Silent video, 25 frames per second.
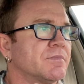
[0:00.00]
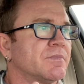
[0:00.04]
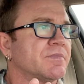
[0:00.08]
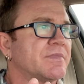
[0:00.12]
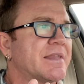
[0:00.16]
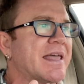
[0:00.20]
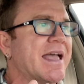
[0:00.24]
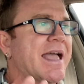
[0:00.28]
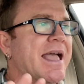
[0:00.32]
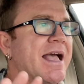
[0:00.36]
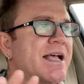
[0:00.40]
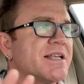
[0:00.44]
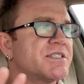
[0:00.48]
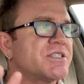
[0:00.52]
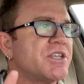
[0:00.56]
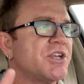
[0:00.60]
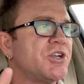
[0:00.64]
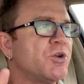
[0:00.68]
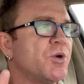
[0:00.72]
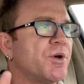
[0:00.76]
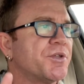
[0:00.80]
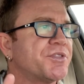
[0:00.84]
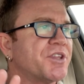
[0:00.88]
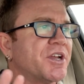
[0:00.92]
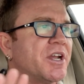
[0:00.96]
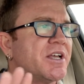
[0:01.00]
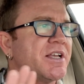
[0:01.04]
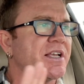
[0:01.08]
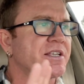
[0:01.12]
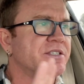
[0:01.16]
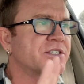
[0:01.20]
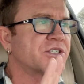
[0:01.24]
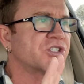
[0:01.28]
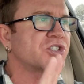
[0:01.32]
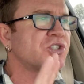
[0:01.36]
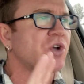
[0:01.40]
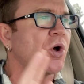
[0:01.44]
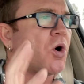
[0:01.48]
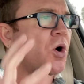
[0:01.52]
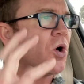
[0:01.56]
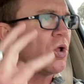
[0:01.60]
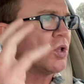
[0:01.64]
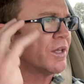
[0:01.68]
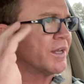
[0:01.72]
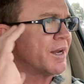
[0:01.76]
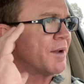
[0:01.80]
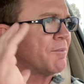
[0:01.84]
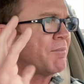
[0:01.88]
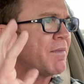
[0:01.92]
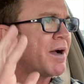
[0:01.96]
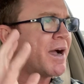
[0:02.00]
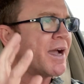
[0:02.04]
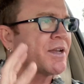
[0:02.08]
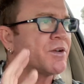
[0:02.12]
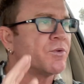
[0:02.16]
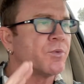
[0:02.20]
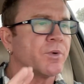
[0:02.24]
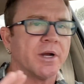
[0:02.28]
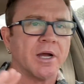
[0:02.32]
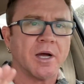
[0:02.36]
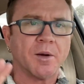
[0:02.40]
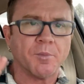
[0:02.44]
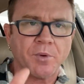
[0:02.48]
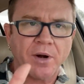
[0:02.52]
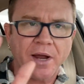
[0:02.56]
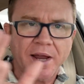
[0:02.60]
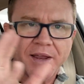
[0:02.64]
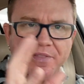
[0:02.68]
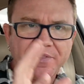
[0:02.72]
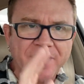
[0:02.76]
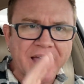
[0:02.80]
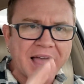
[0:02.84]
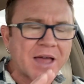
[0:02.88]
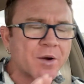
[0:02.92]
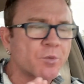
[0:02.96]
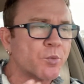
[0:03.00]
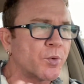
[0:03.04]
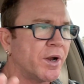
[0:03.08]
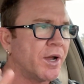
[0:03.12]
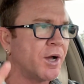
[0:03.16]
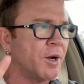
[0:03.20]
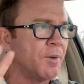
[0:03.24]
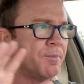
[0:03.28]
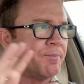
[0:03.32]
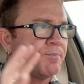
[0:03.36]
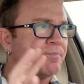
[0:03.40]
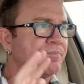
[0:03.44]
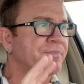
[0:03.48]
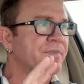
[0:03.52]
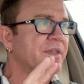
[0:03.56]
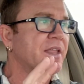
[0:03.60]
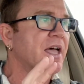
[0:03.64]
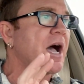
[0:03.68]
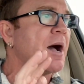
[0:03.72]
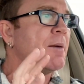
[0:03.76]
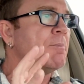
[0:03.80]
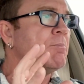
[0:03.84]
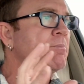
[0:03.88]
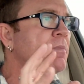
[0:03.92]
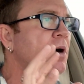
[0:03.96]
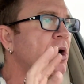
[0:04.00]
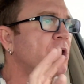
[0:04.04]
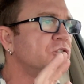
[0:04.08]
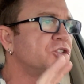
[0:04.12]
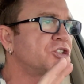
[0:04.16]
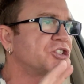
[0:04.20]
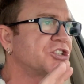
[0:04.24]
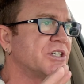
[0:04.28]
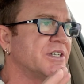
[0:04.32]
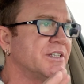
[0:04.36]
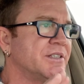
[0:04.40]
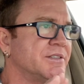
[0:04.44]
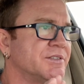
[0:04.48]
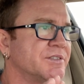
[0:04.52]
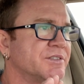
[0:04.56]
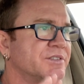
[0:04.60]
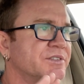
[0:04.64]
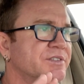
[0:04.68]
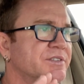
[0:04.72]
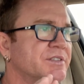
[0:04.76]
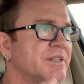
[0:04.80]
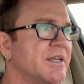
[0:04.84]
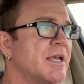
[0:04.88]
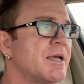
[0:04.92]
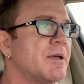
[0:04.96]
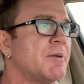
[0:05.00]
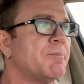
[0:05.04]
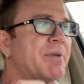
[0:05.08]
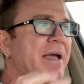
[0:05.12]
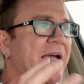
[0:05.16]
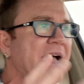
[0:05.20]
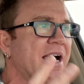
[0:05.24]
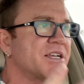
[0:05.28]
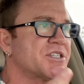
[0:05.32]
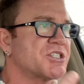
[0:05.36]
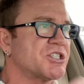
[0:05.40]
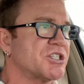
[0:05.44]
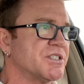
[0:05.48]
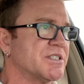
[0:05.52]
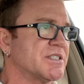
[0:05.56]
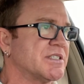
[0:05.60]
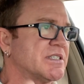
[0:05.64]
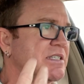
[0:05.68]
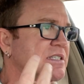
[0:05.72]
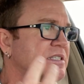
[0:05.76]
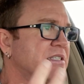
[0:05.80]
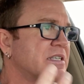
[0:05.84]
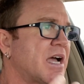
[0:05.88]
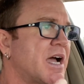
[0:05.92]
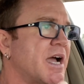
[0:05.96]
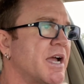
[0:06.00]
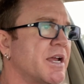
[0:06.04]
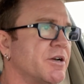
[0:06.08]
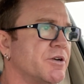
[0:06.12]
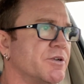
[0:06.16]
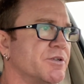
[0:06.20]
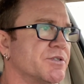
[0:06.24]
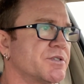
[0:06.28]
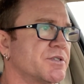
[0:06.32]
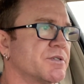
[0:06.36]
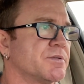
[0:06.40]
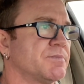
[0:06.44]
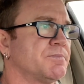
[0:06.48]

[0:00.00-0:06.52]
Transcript: That has to do with a, a soul and a mind realm, right? That realm. Emotions, passions, desires.